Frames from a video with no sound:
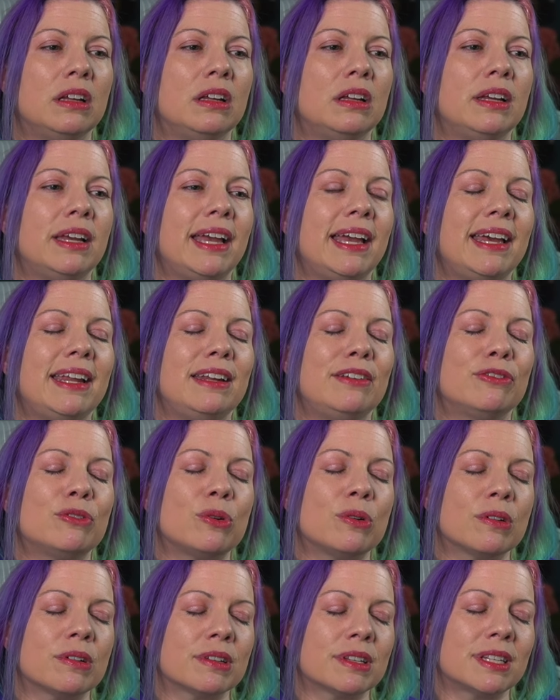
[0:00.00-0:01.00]
And of
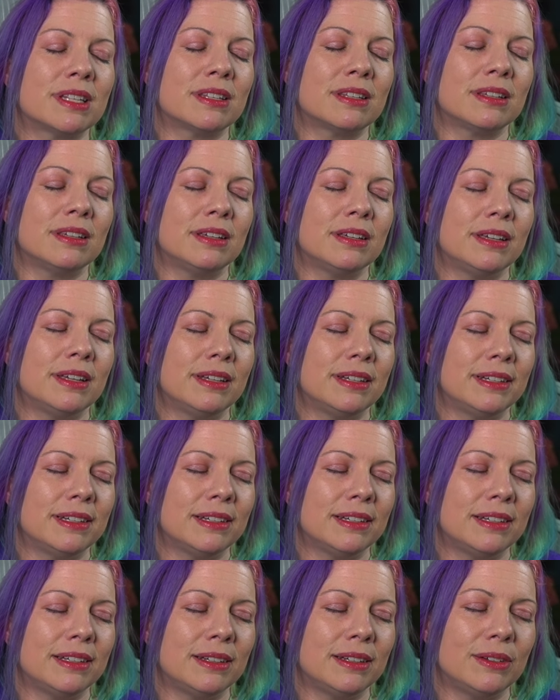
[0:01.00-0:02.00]
course,
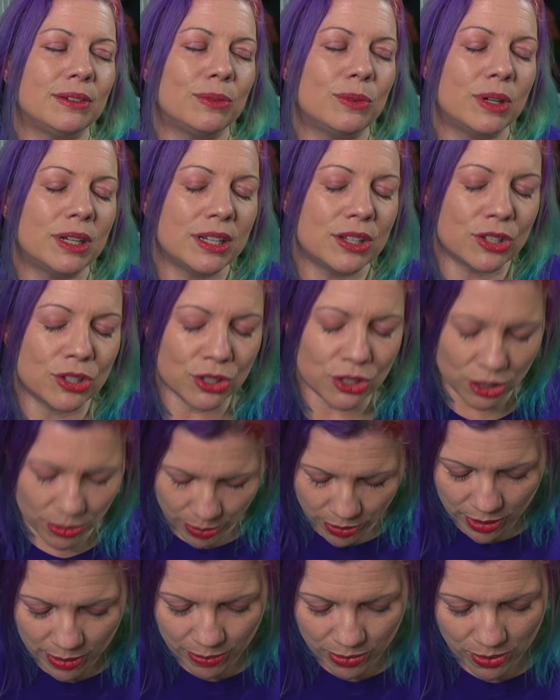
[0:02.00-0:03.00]
what is
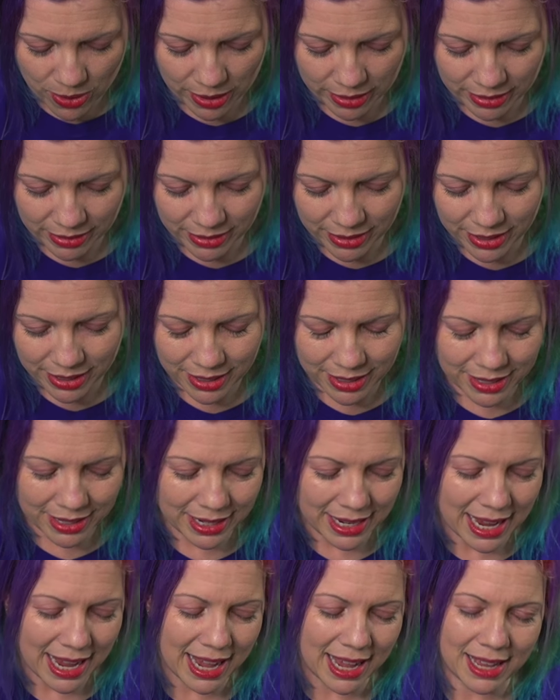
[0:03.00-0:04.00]
super important,
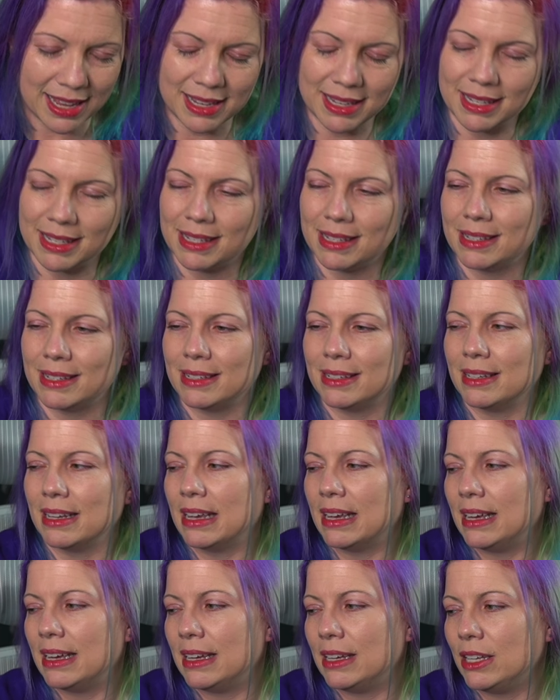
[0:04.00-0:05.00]
as
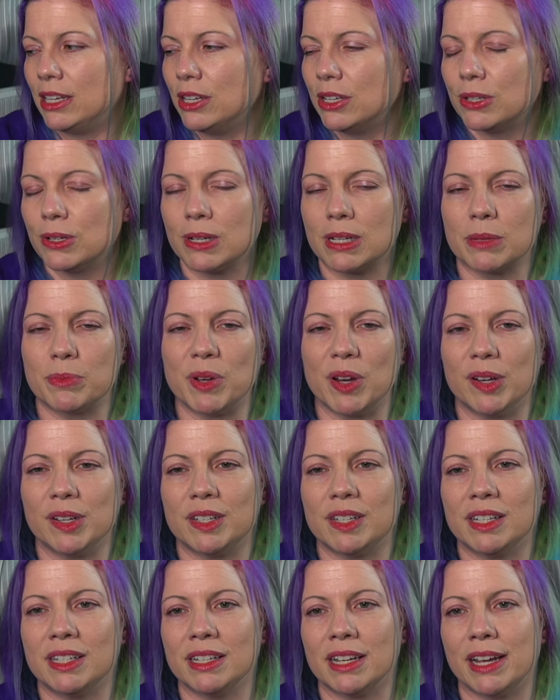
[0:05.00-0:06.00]
user experience
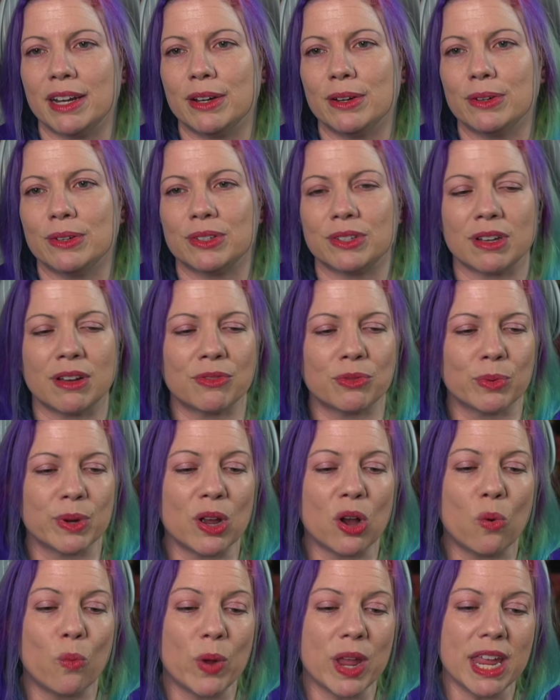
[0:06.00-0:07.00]
designers, software,
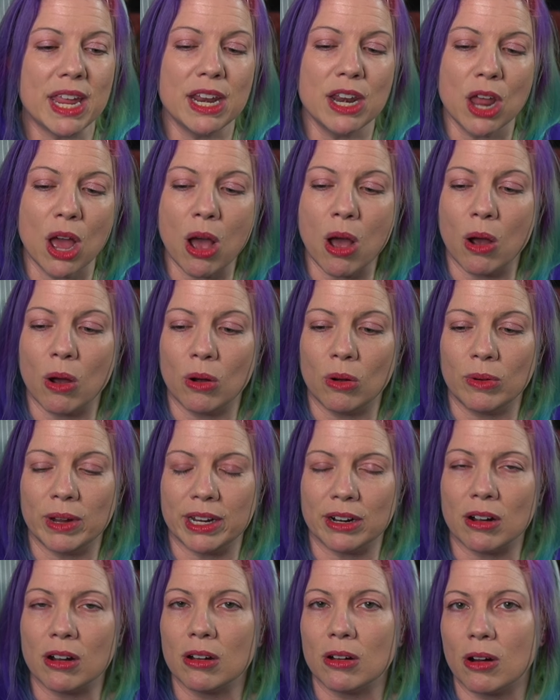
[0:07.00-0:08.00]
we know
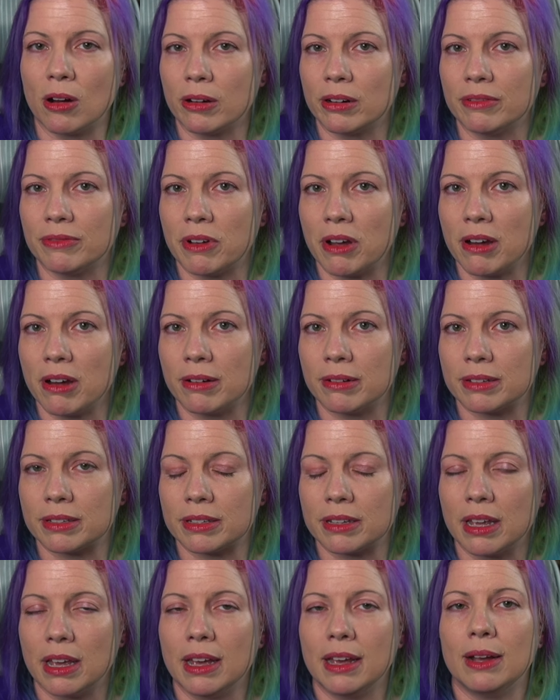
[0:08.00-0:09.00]
in our heart of hearts,
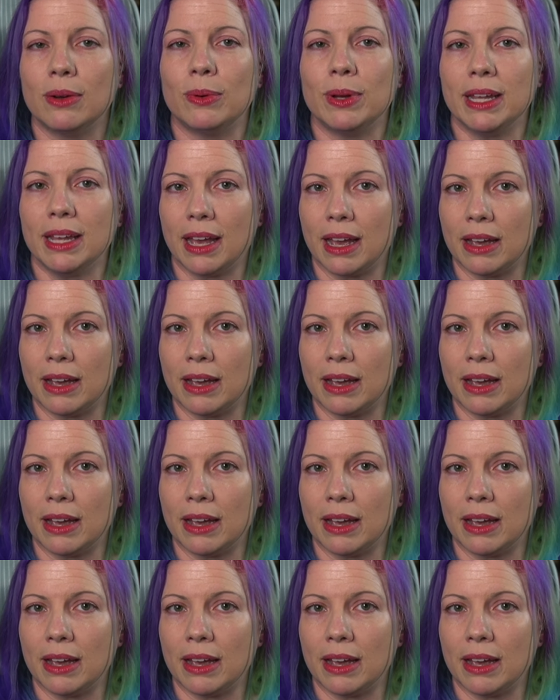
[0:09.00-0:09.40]
we have